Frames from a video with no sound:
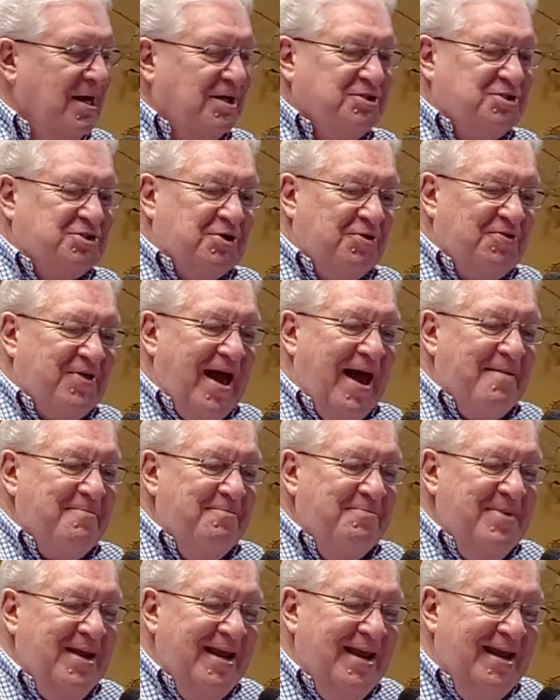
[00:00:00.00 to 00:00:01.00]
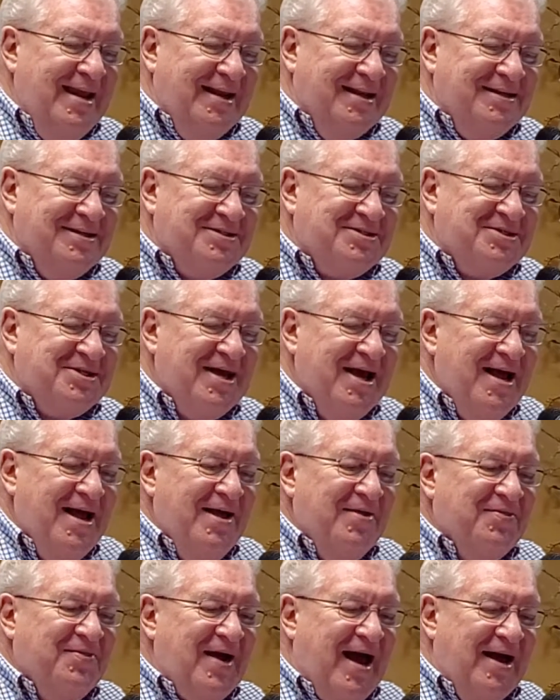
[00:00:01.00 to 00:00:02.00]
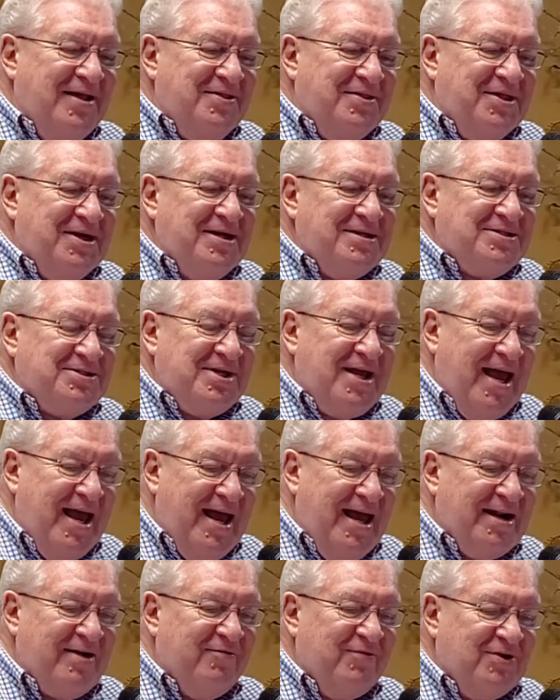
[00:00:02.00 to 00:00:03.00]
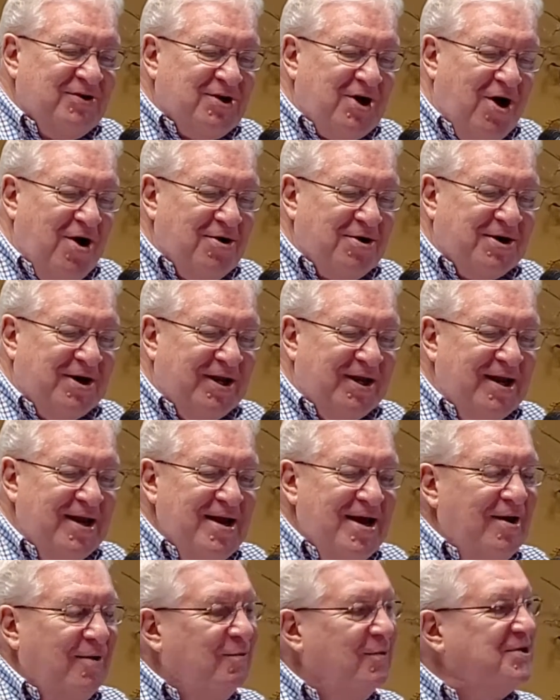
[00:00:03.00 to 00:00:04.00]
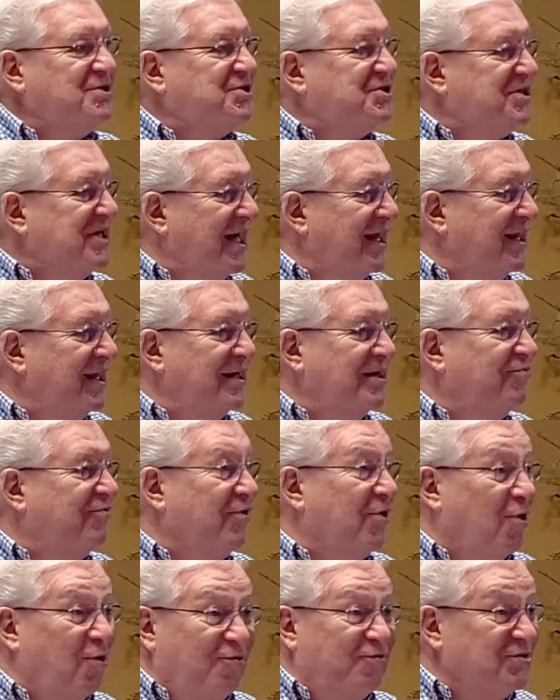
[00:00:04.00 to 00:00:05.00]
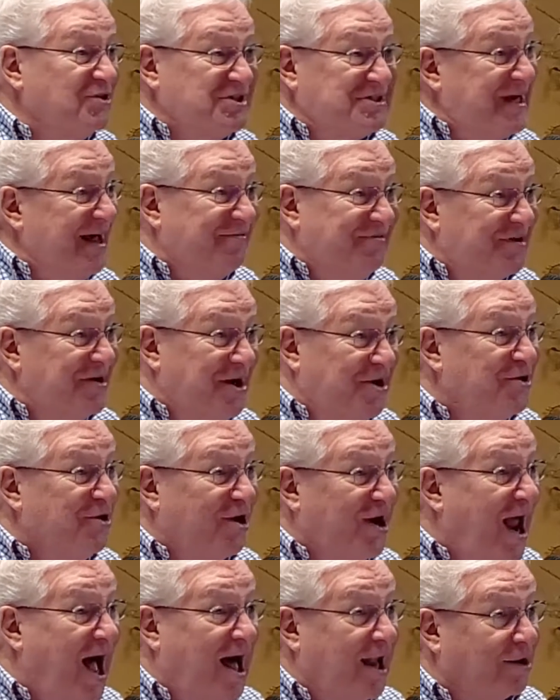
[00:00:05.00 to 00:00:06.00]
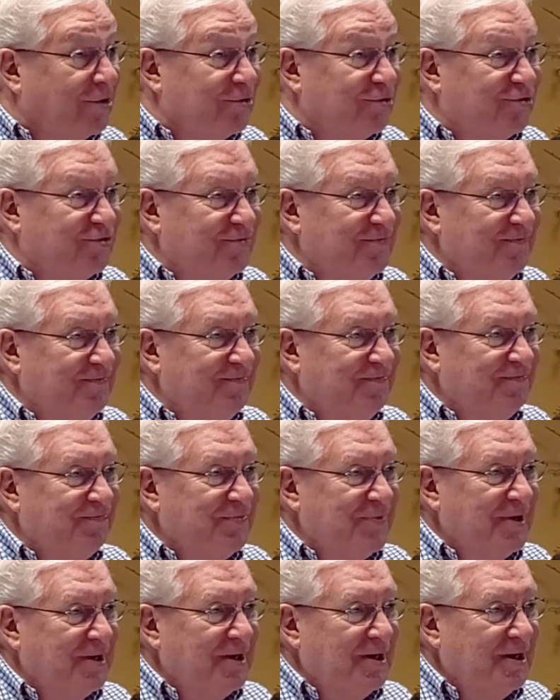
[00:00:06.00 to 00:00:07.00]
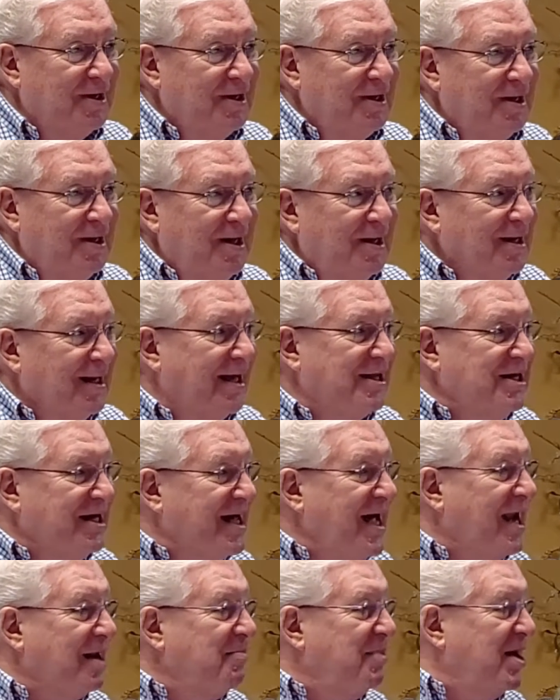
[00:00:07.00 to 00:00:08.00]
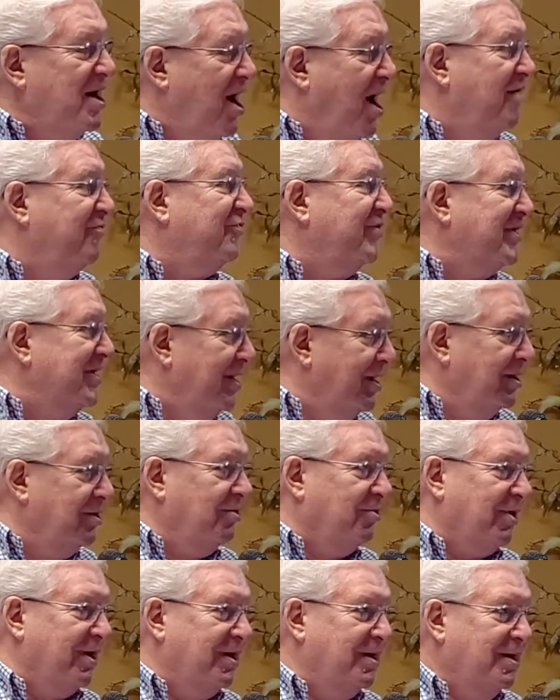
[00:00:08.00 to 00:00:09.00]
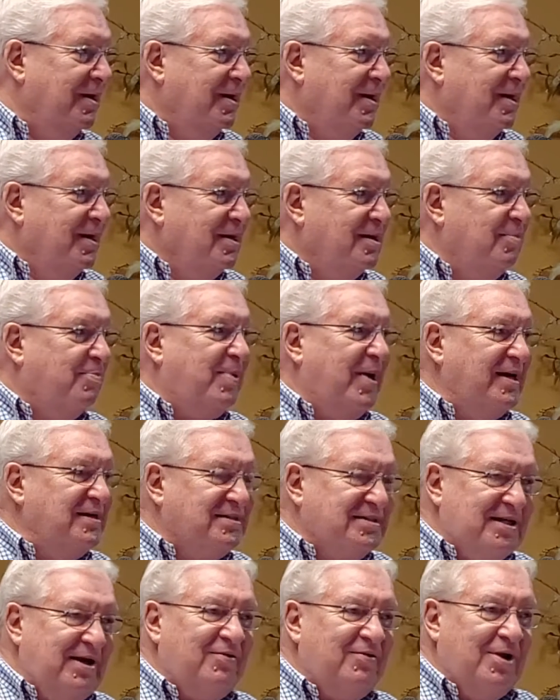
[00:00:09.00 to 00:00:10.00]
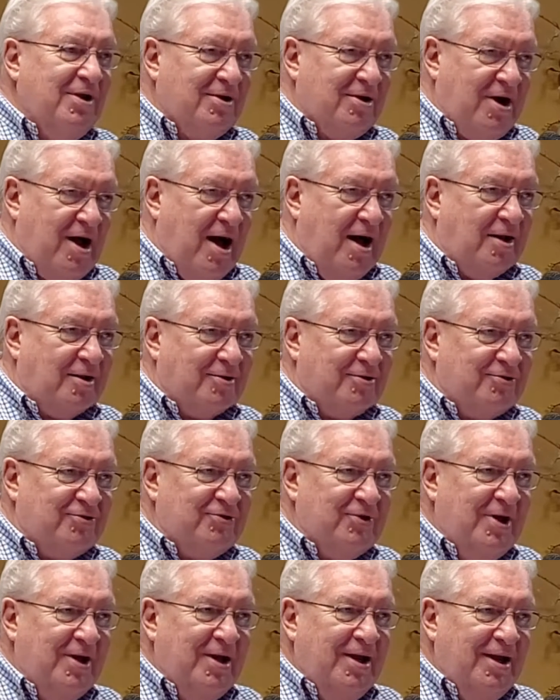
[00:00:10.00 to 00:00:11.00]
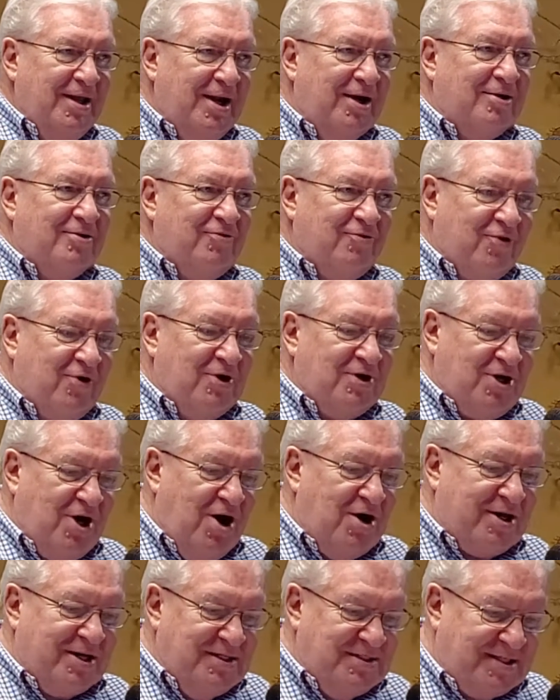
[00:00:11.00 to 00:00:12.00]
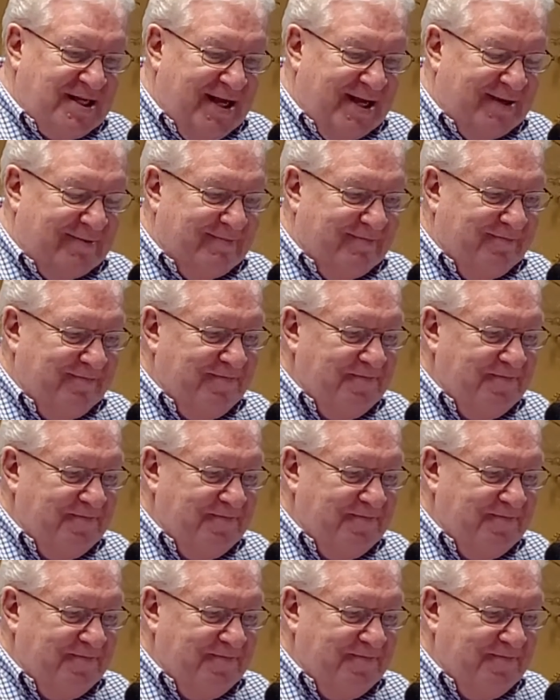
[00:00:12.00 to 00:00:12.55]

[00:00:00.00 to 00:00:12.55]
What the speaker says: So that means that this head of a donkey was selling for over $700. Now, you got to be awfully hungry to pay $700, for a donkey's head.